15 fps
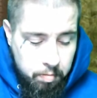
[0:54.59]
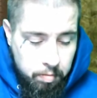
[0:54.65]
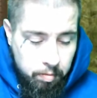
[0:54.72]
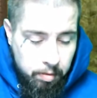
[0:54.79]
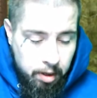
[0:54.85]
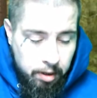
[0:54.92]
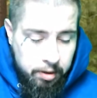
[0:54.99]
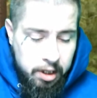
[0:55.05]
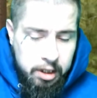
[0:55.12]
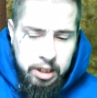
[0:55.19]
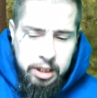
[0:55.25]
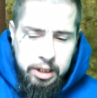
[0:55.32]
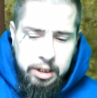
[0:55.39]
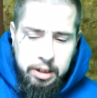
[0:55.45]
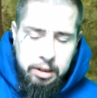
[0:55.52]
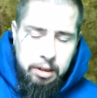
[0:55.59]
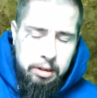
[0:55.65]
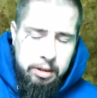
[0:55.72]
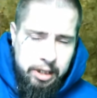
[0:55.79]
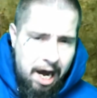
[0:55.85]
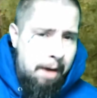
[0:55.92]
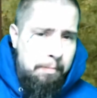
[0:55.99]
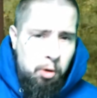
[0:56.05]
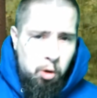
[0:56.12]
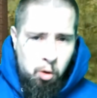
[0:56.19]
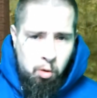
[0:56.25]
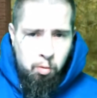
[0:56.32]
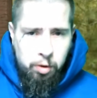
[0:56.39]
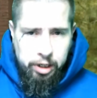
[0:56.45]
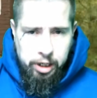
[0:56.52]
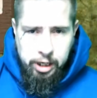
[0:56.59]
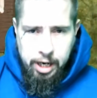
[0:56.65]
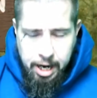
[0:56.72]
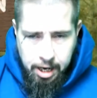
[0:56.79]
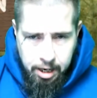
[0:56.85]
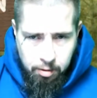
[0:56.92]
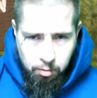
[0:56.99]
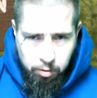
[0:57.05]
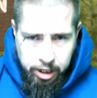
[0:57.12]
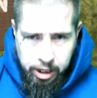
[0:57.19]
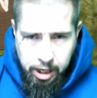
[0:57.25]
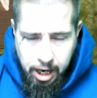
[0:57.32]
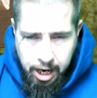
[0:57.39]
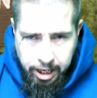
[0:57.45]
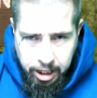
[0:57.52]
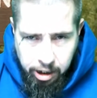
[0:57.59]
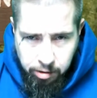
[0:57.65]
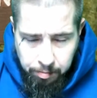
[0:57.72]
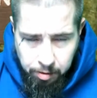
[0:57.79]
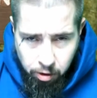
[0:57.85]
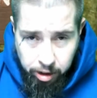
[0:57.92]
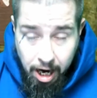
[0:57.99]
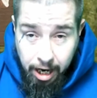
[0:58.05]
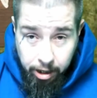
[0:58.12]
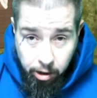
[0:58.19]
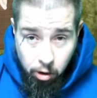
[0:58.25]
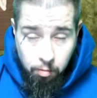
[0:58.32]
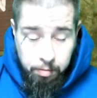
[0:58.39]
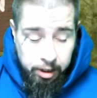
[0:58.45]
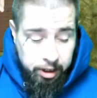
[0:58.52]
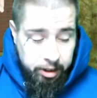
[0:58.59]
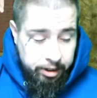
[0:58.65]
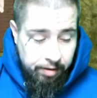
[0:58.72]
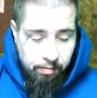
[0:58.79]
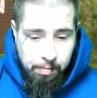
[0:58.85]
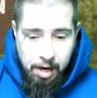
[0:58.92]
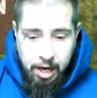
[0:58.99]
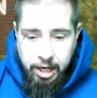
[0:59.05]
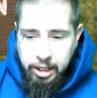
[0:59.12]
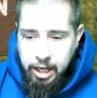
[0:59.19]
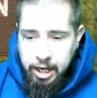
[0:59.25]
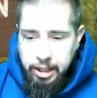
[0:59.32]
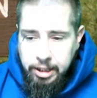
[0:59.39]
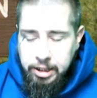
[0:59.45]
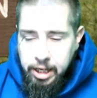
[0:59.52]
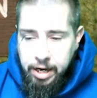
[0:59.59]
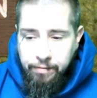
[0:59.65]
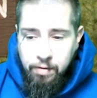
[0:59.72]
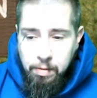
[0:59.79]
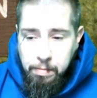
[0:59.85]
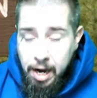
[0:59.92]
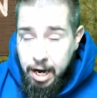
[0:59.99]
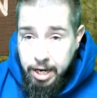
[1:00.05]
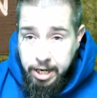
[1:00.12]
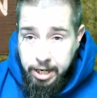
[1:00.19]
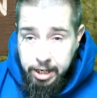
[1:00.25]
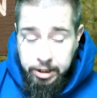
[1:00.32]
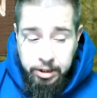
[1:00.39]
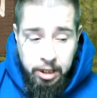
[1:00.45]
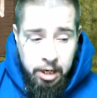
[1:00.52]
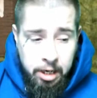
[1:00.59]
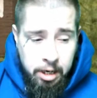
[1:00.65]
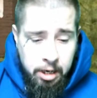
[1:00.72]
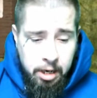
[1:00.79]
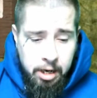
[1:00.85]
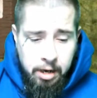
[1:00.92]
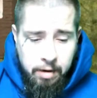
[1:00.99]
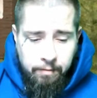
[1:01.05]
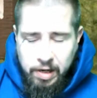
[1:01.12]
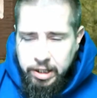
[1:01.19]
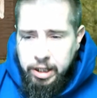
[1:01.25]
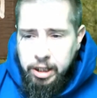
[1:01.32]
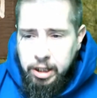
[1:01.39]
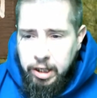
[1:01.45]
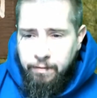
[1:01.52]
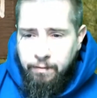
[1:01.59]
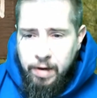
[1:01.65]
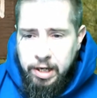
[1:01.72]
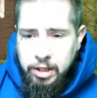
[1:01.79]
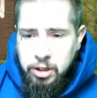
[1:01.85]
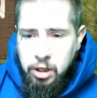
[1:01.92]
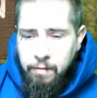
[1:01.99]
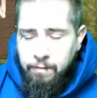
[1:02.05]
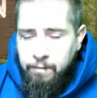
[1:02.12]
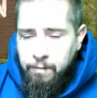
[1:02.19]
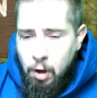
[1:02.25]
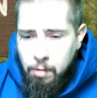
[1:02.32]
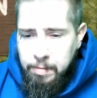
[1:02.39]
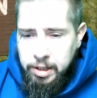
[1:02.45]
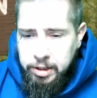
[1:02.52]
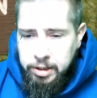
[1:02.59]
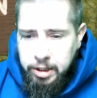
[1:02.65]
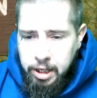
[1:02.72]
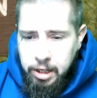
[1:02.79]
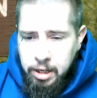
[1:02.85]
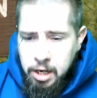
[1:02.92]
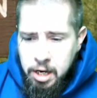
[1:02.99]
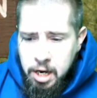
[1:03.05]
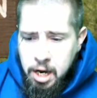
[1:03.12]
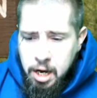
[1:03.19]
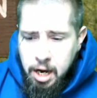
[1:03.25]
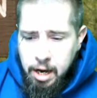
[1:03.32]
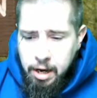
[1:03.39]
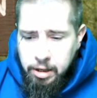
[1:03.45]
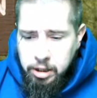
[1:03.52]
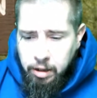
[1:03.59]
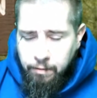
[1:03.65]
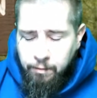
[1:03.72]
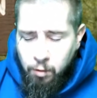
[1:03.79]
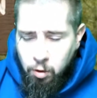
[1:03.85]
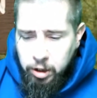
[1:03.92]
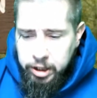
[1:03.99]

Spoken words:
this is taboo within the hiking community. I know, because everybody thinks that everybody is physically fit to the firmest and to the fullest,